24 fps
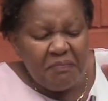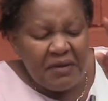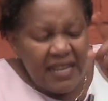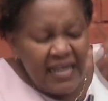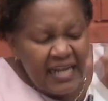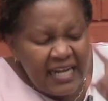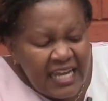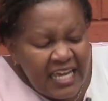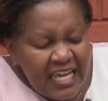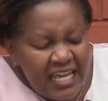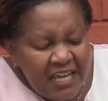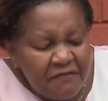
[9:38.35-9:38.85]

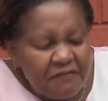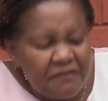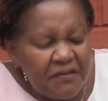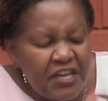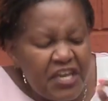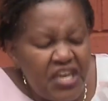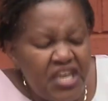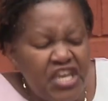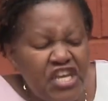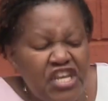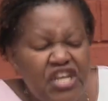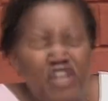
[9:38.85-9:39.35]
believe
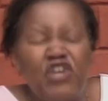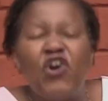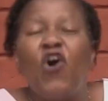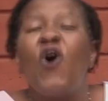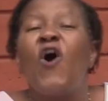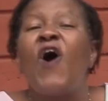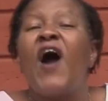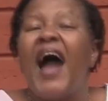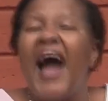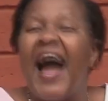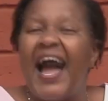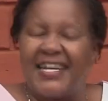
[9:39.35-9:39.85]
in
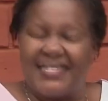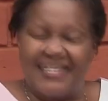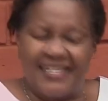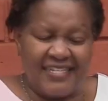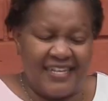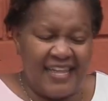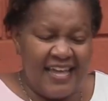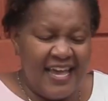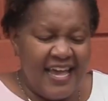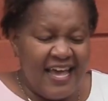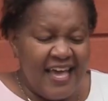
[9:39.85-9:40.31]
your heart